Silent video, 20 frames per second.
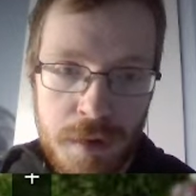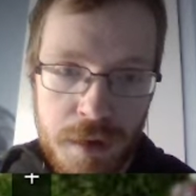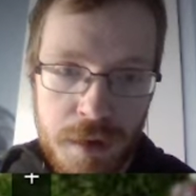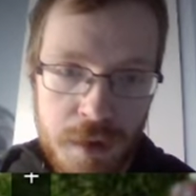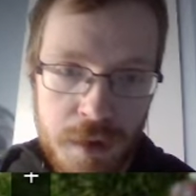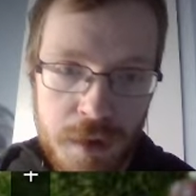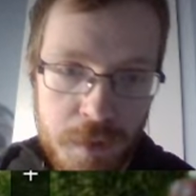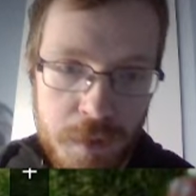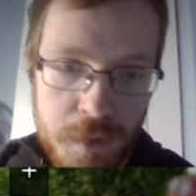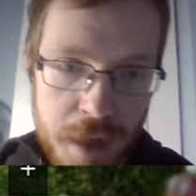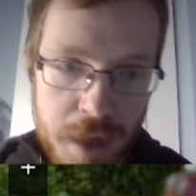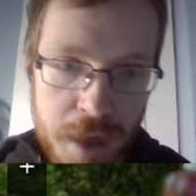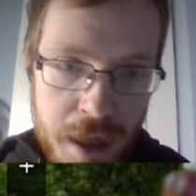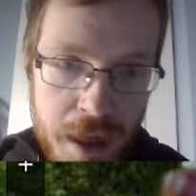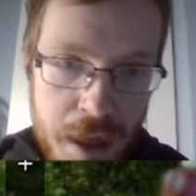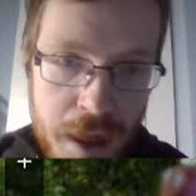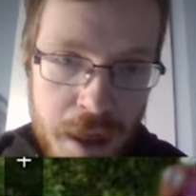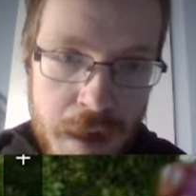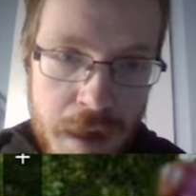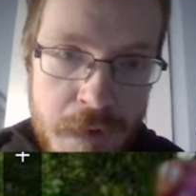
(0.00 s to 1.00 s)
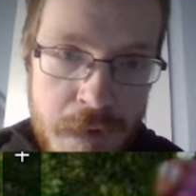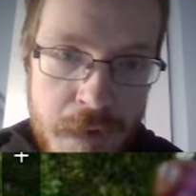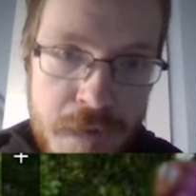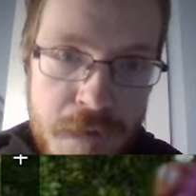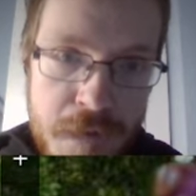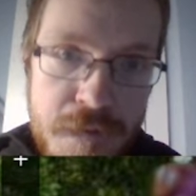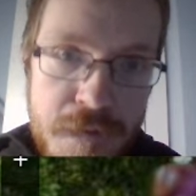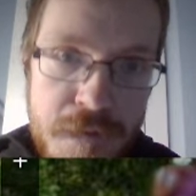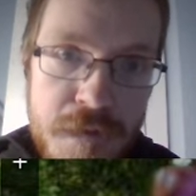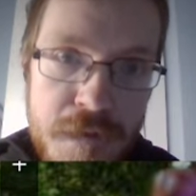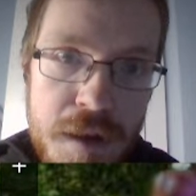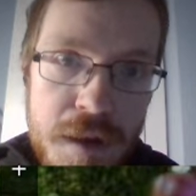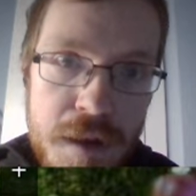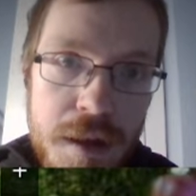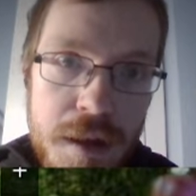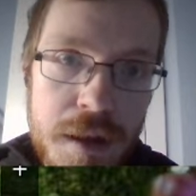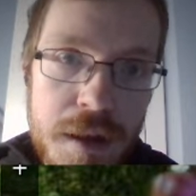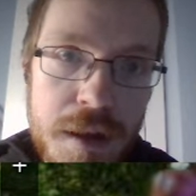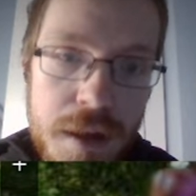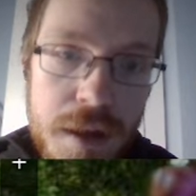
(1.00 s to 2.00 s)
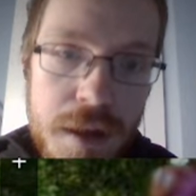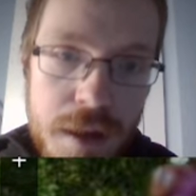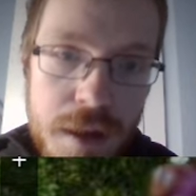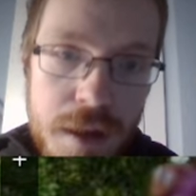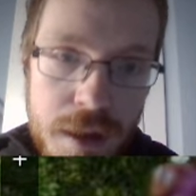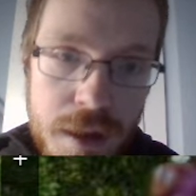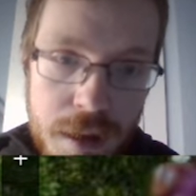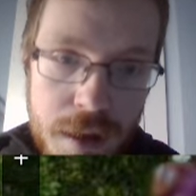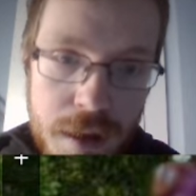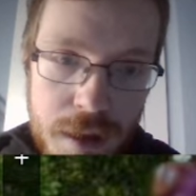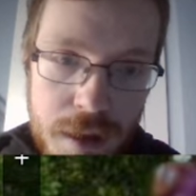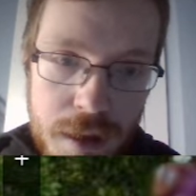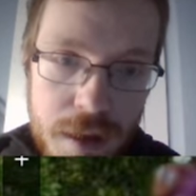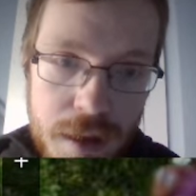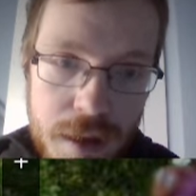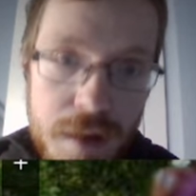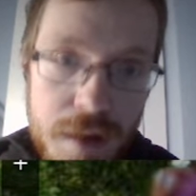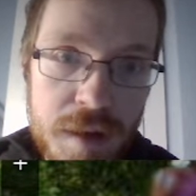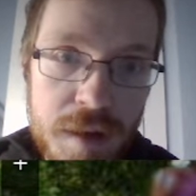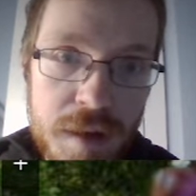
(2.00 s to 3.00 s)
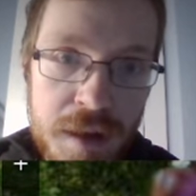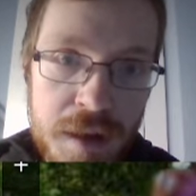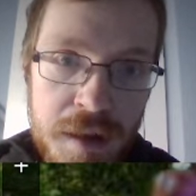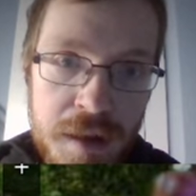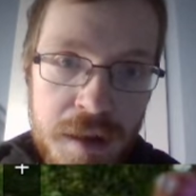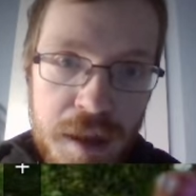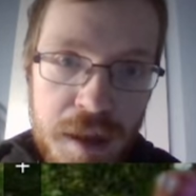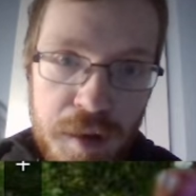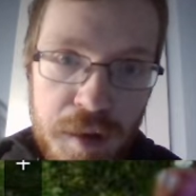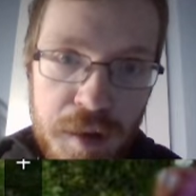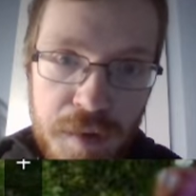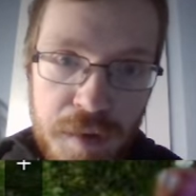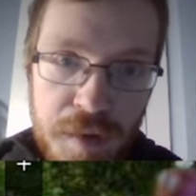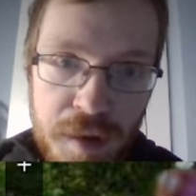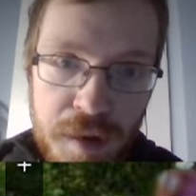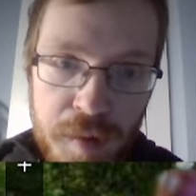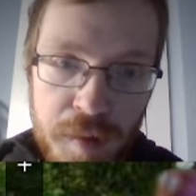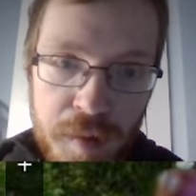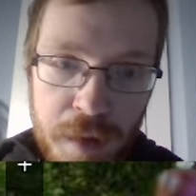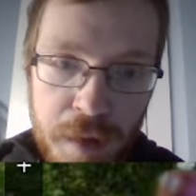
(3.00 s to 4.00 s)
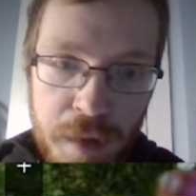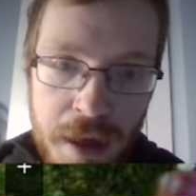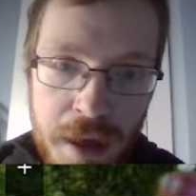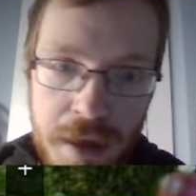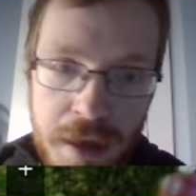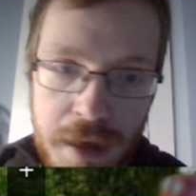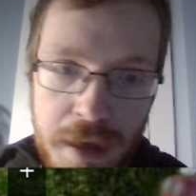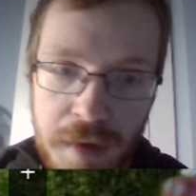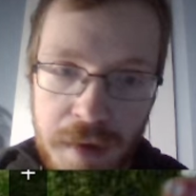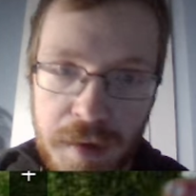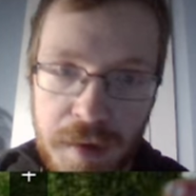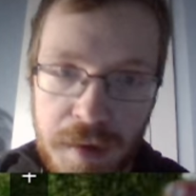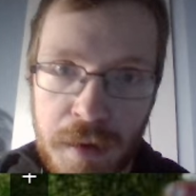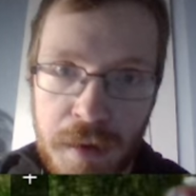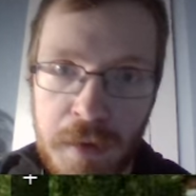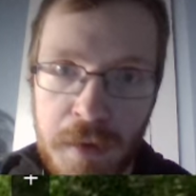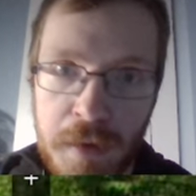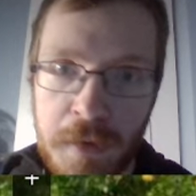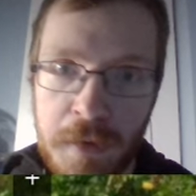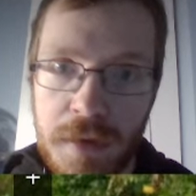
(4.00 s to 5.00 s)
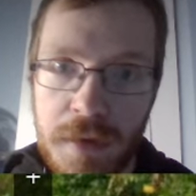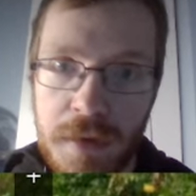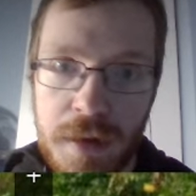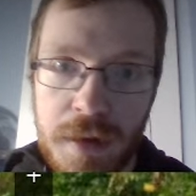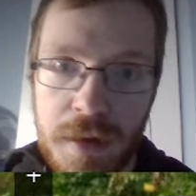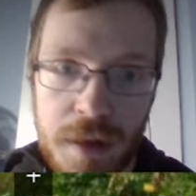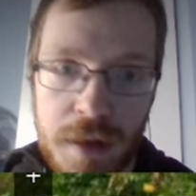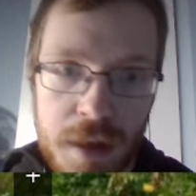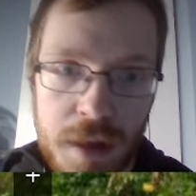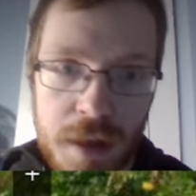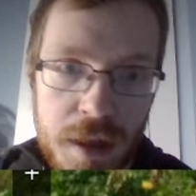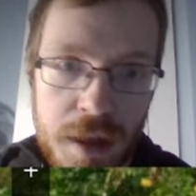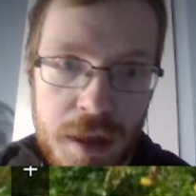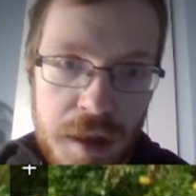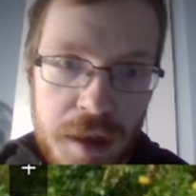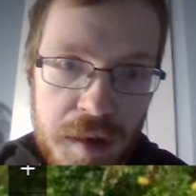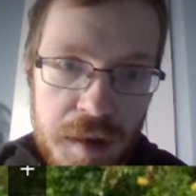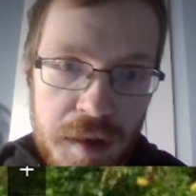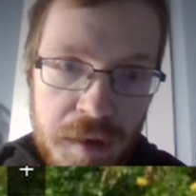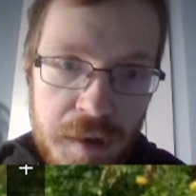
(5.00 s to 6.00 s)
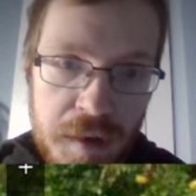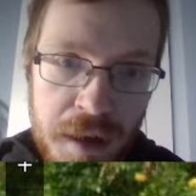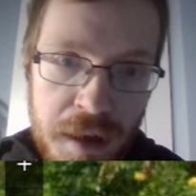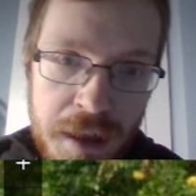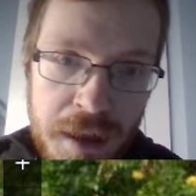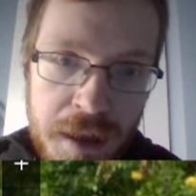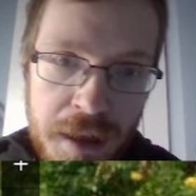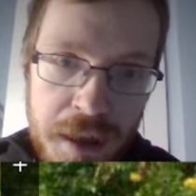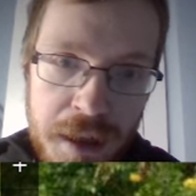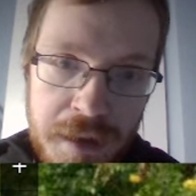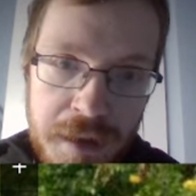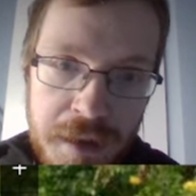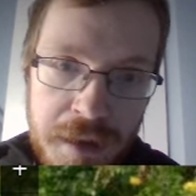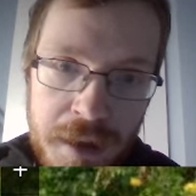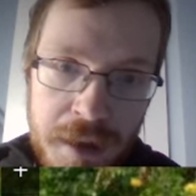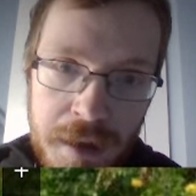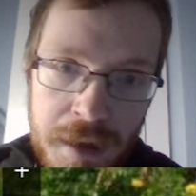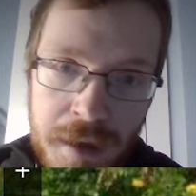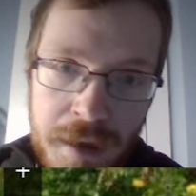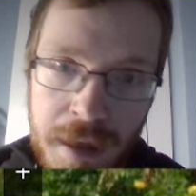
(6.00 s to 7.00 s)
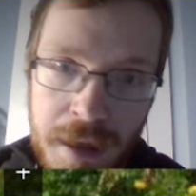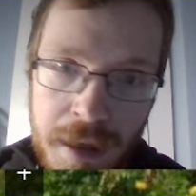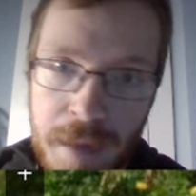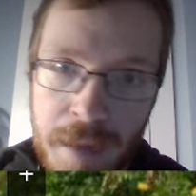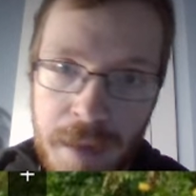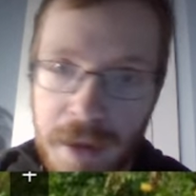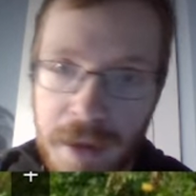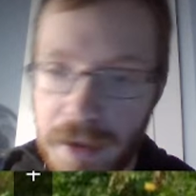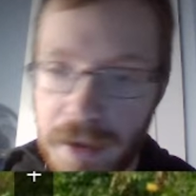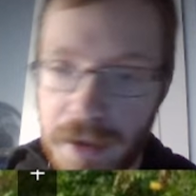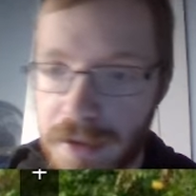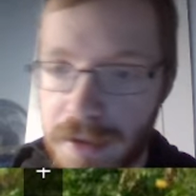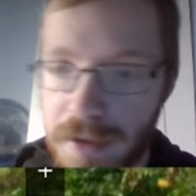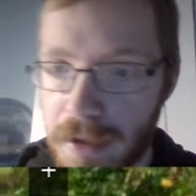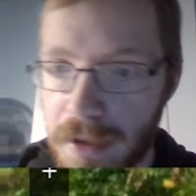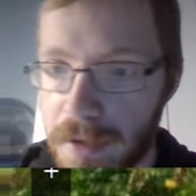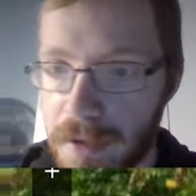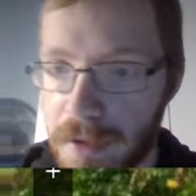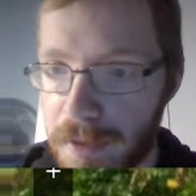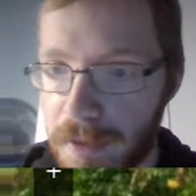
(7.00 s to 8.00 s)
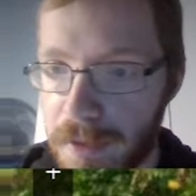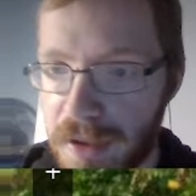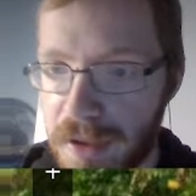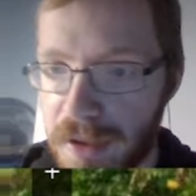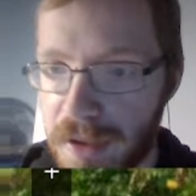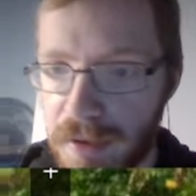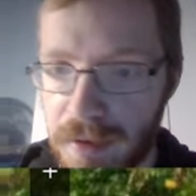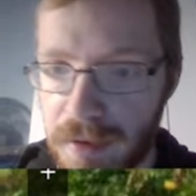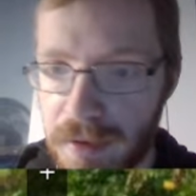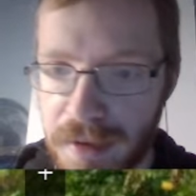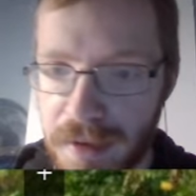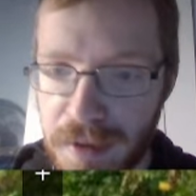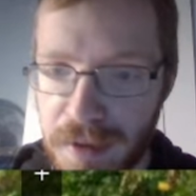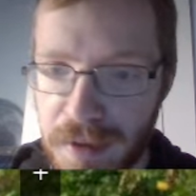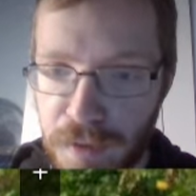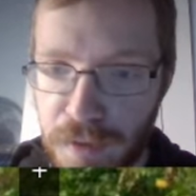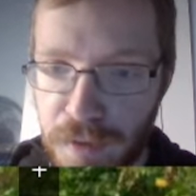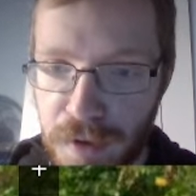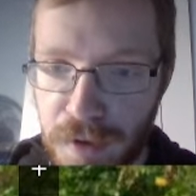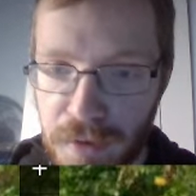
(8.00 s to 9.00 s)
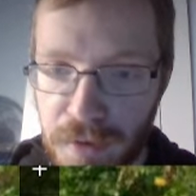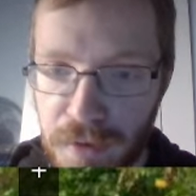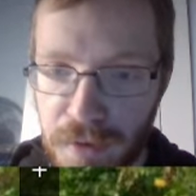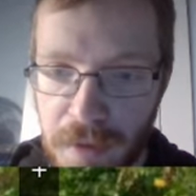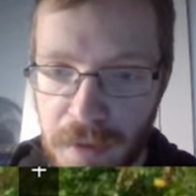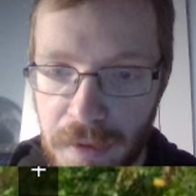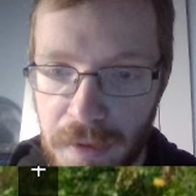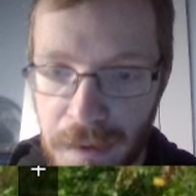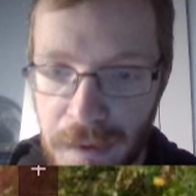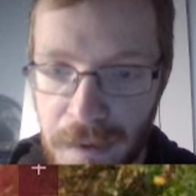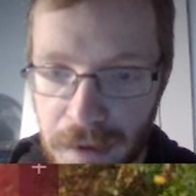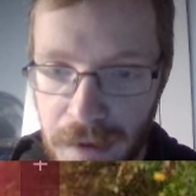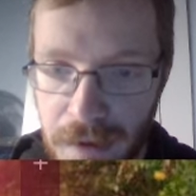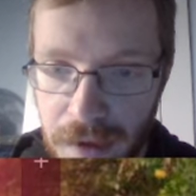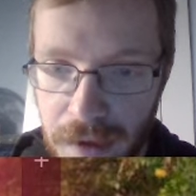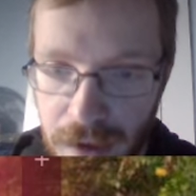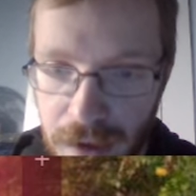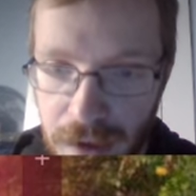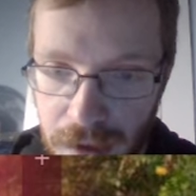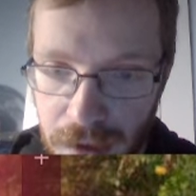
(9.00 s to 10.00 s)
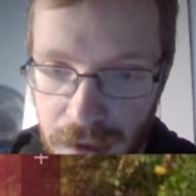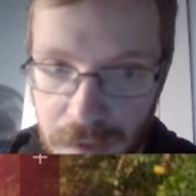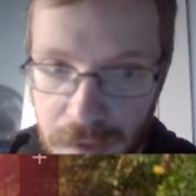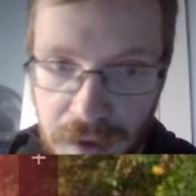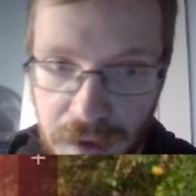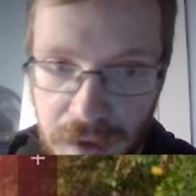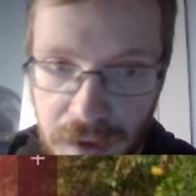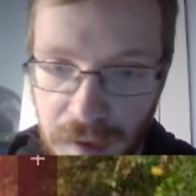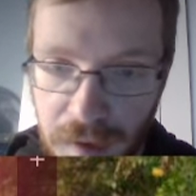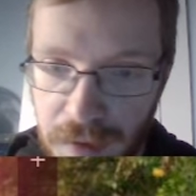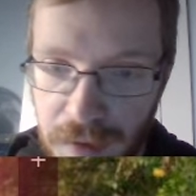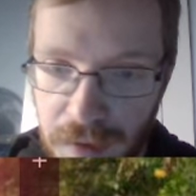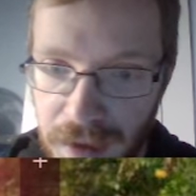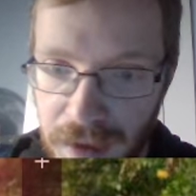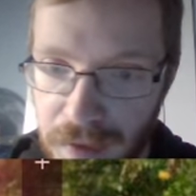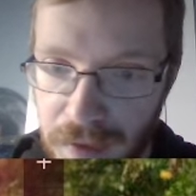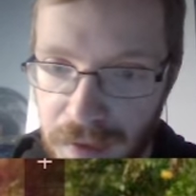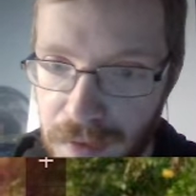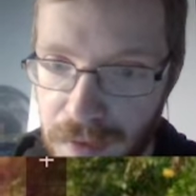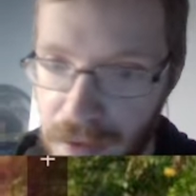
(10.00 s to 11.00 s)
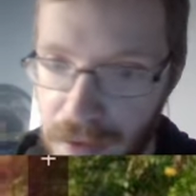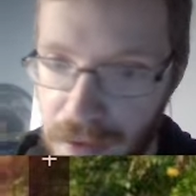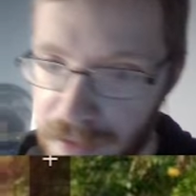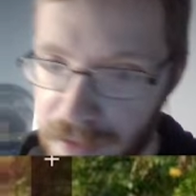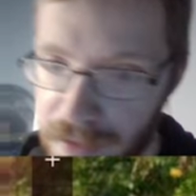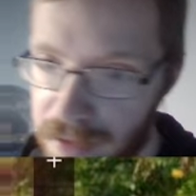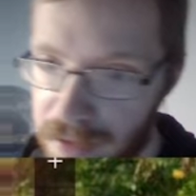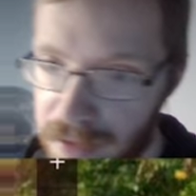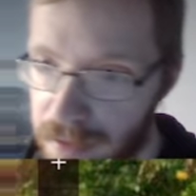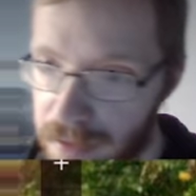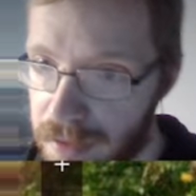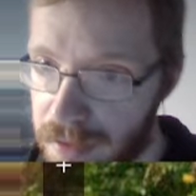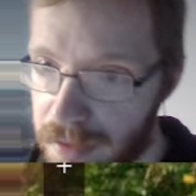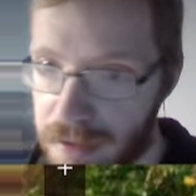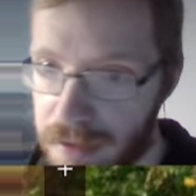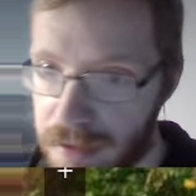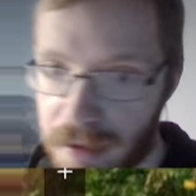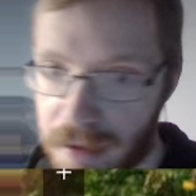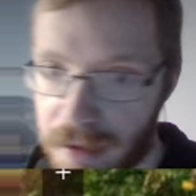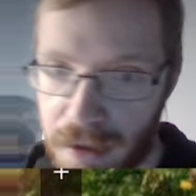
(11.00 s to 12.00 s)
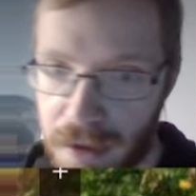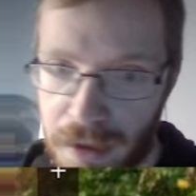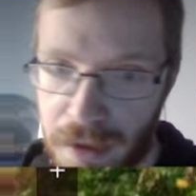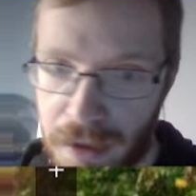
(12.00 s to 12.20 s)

we have Southern Expressway. So Selakataragama, 10 kilometers. Southern Expressway, probably go scan south. Uh,